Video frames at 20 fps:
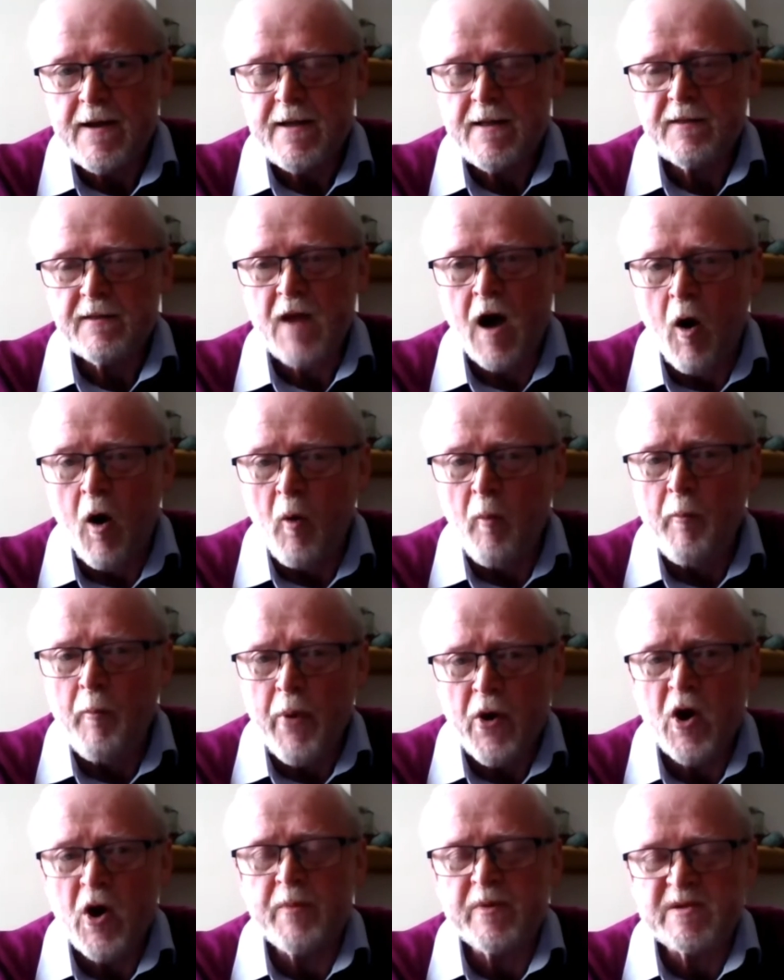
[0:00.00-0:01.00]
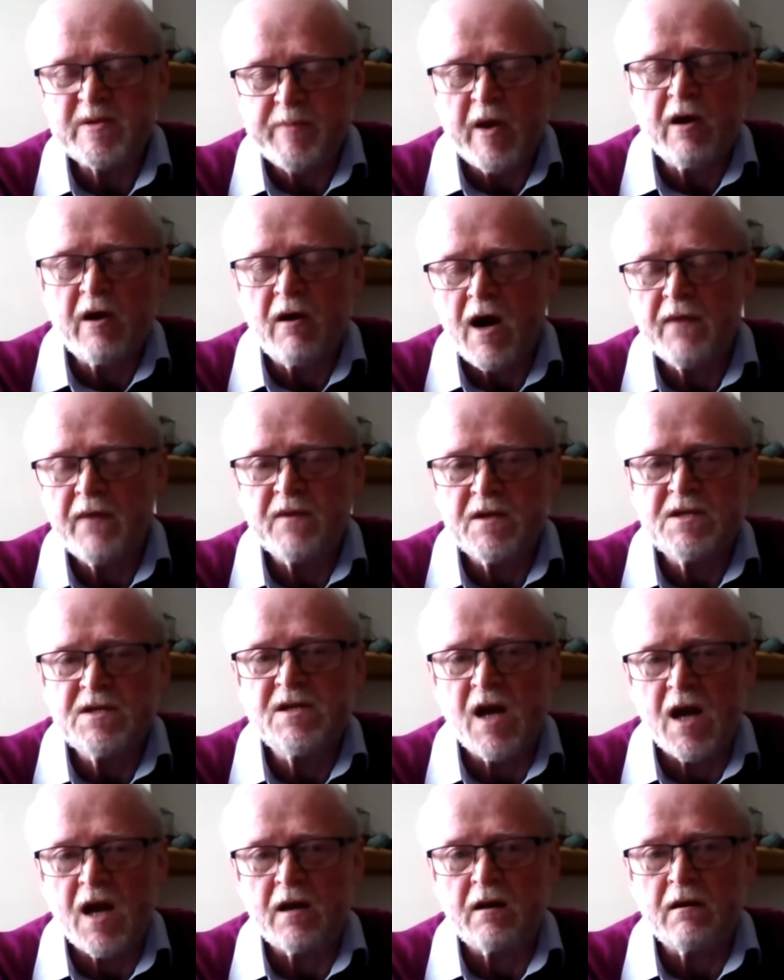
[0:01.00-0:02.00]
The whole purpose behind the
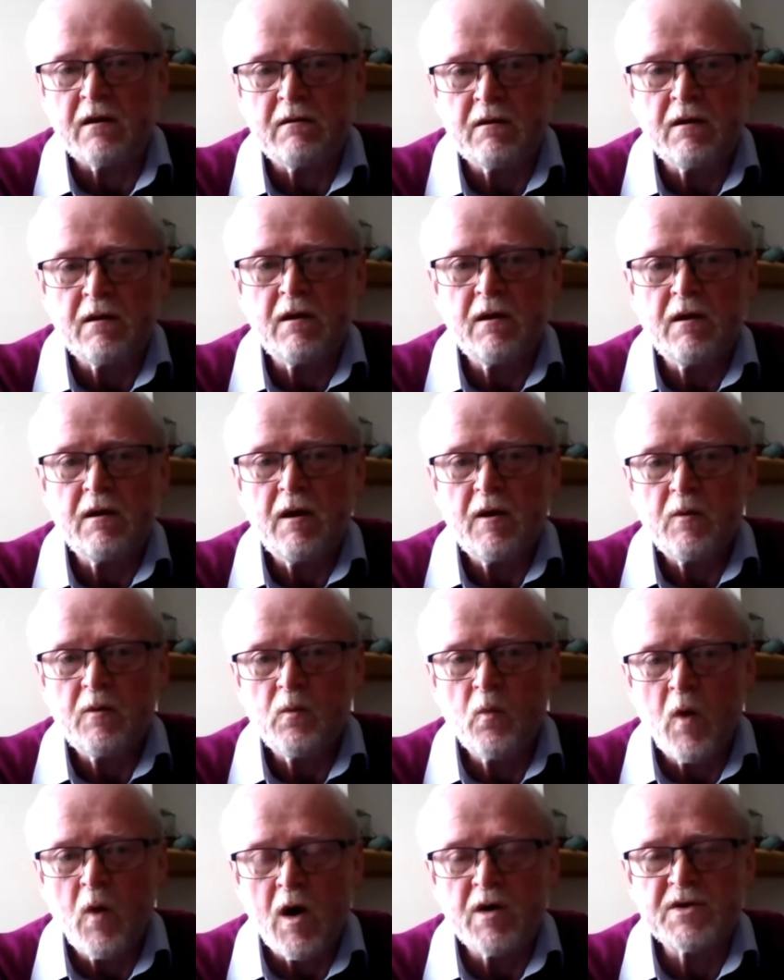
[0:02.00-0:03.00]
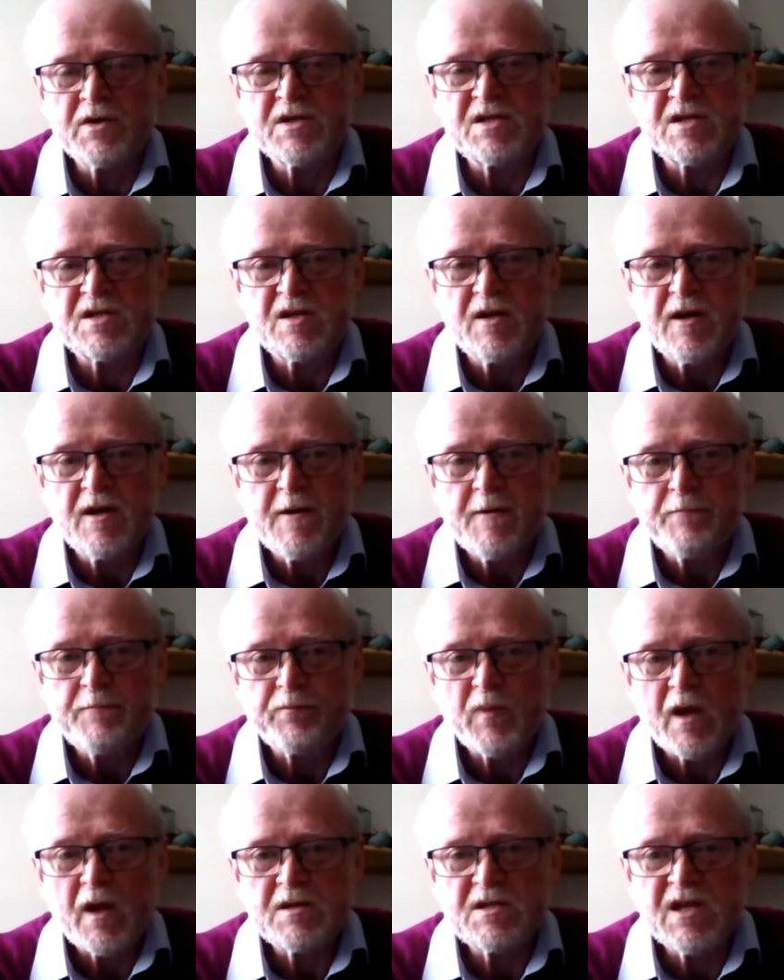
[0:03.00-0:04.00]
GIIN was
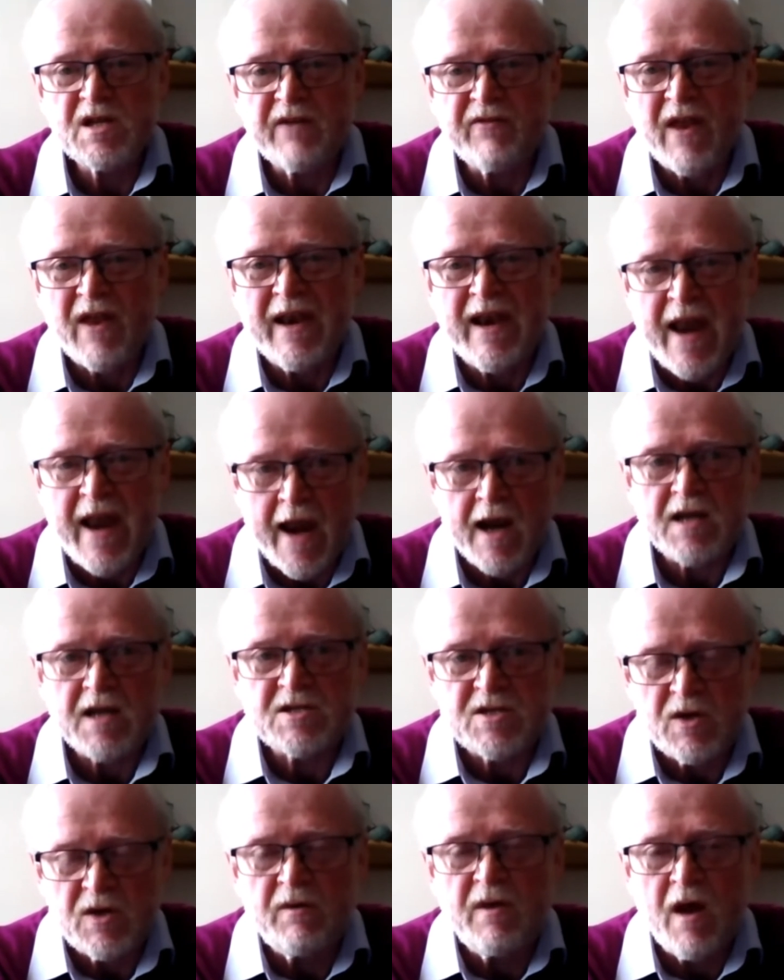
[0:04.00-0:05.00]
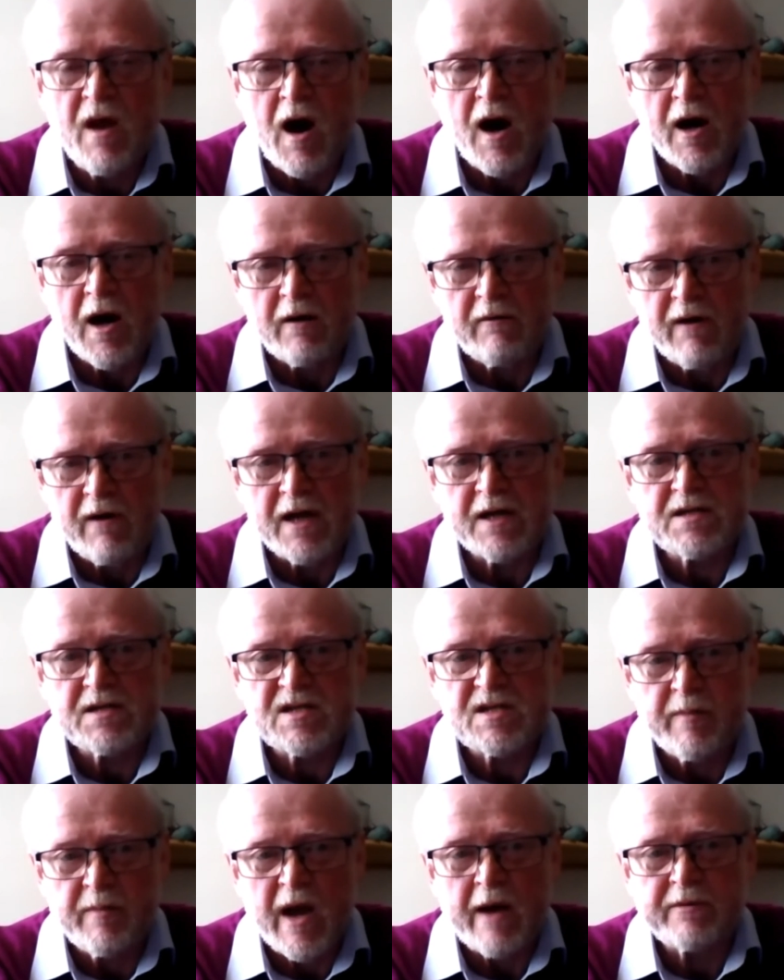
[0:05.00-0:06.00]
to give a link to the IRS to
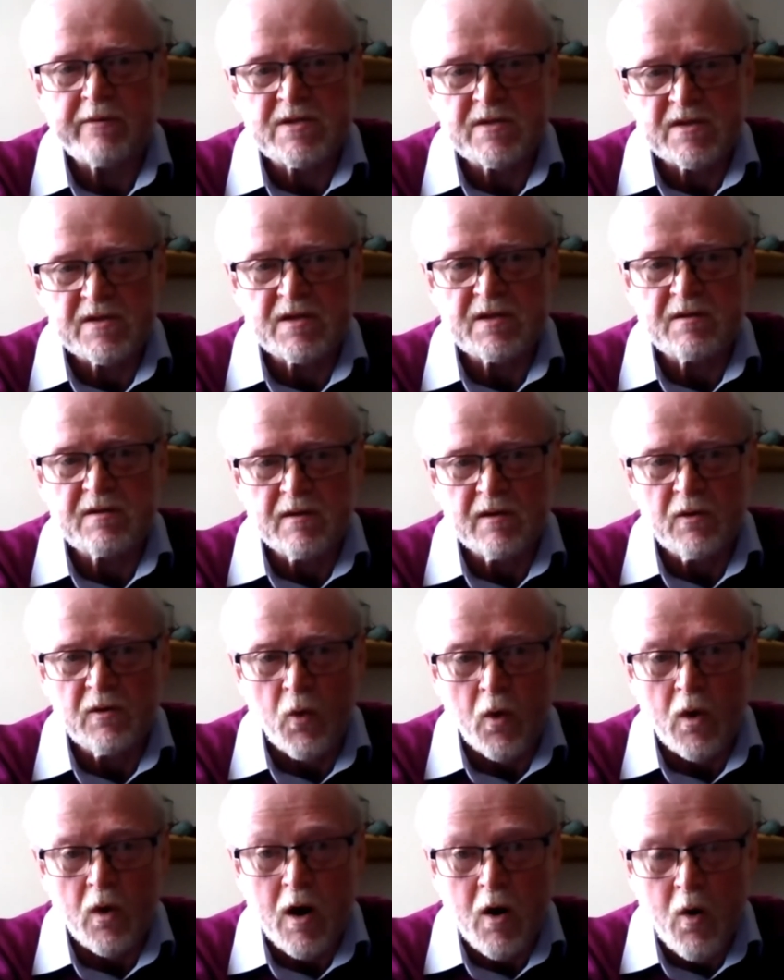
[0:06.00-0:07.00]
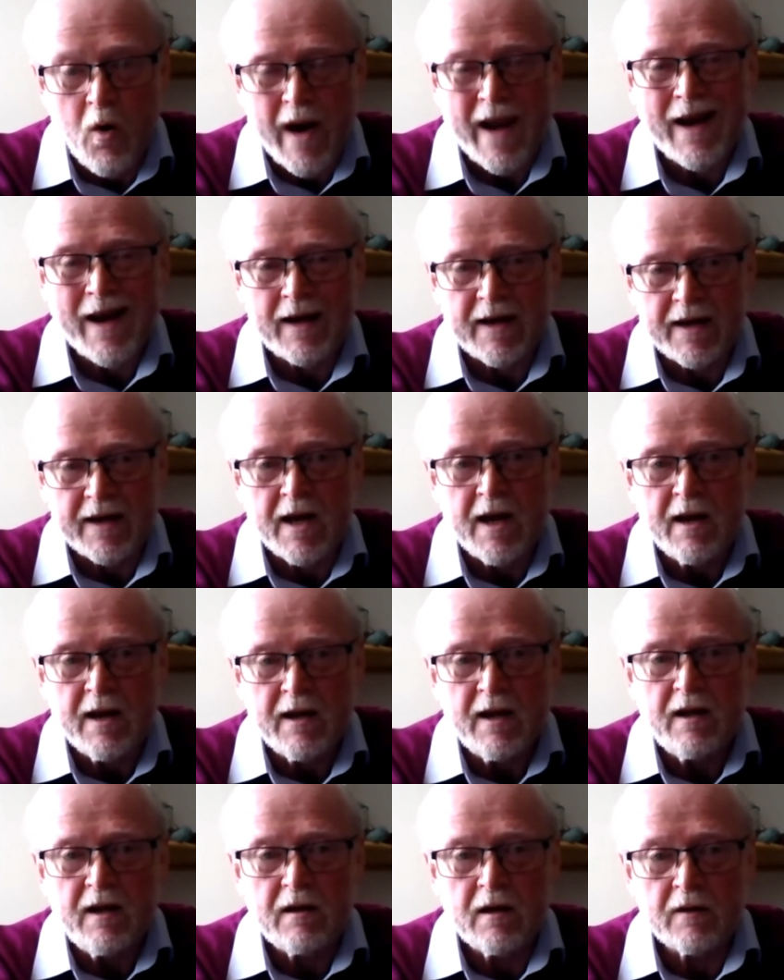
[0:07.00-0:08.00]
be able to look quickly
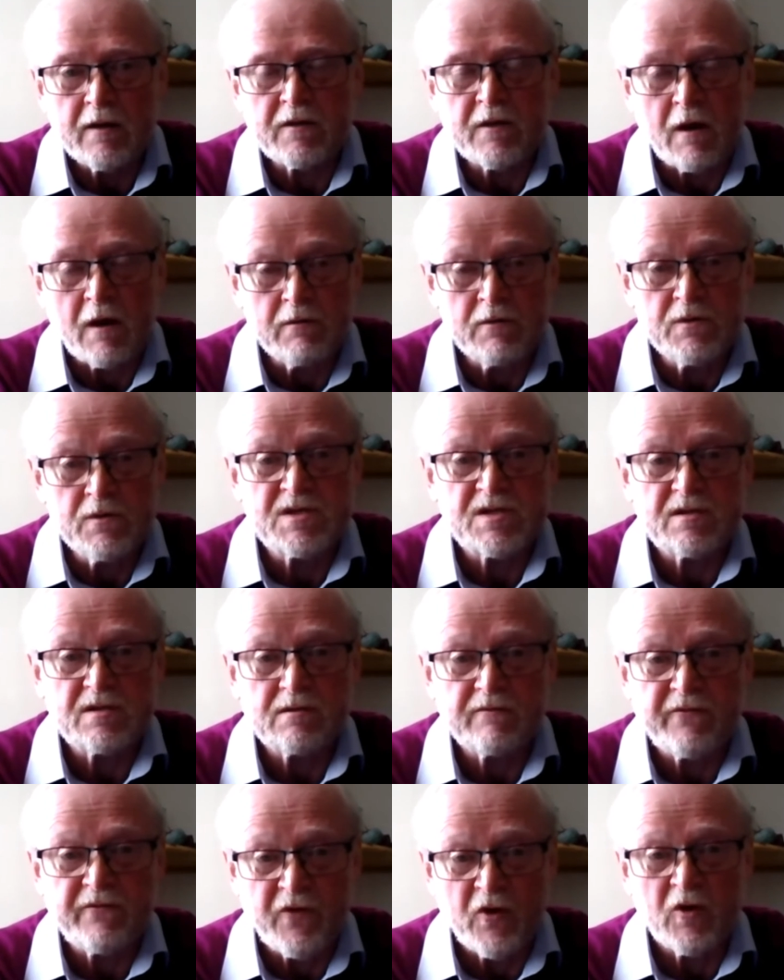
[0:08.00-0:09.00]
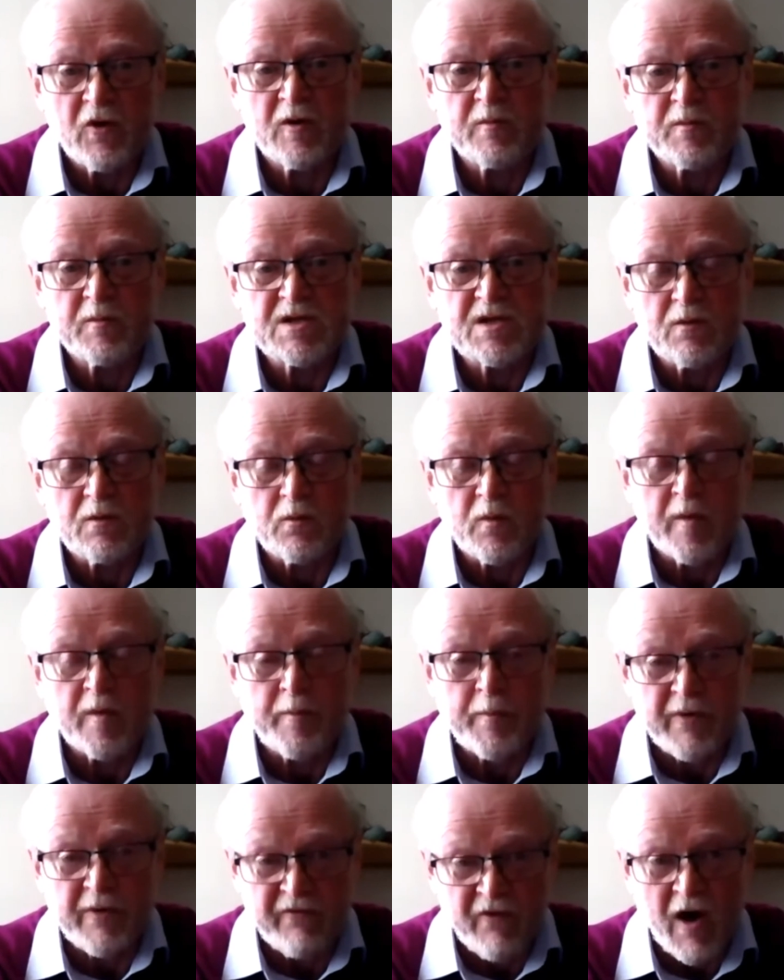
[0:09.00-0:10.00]
at those firms that were
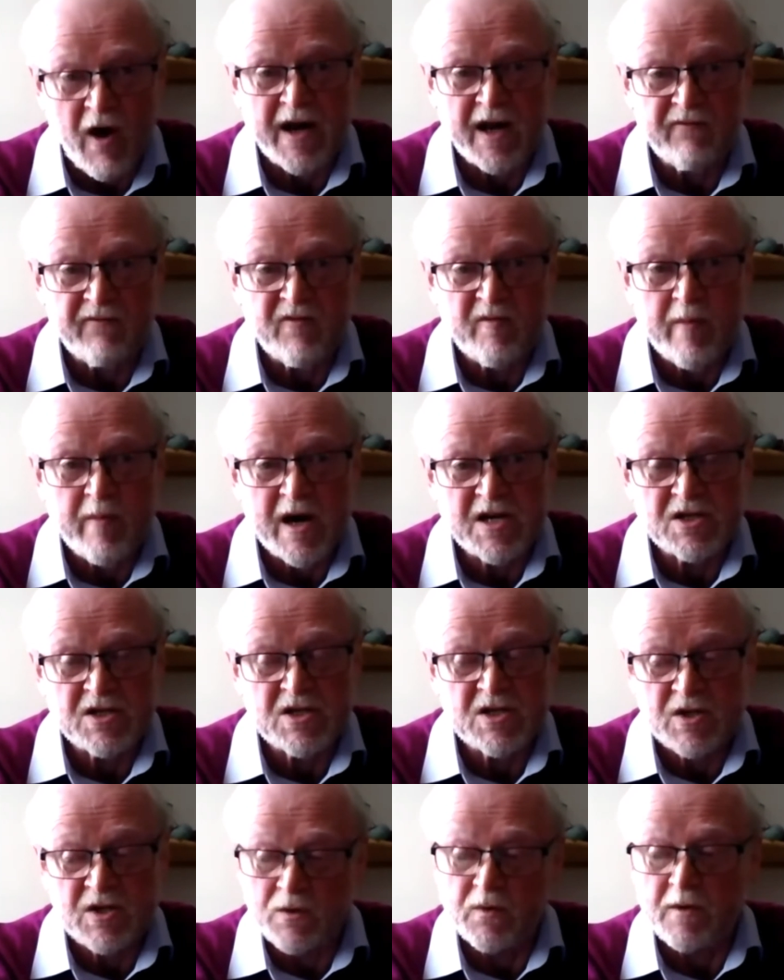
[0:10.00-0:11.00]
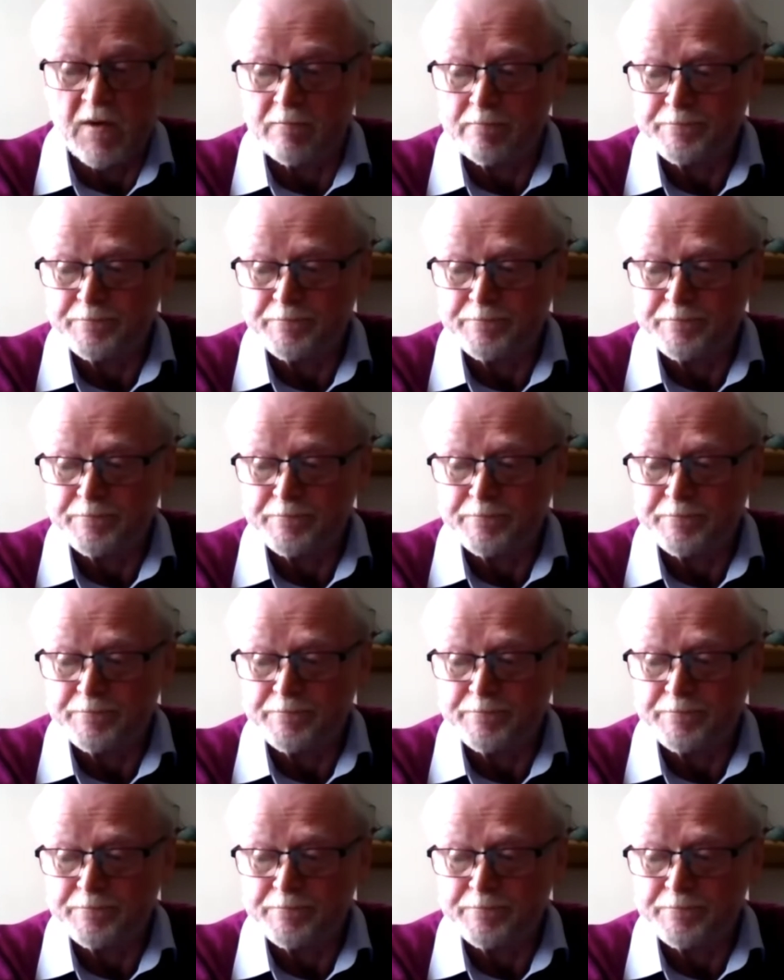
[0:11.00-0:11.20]
providing information to them.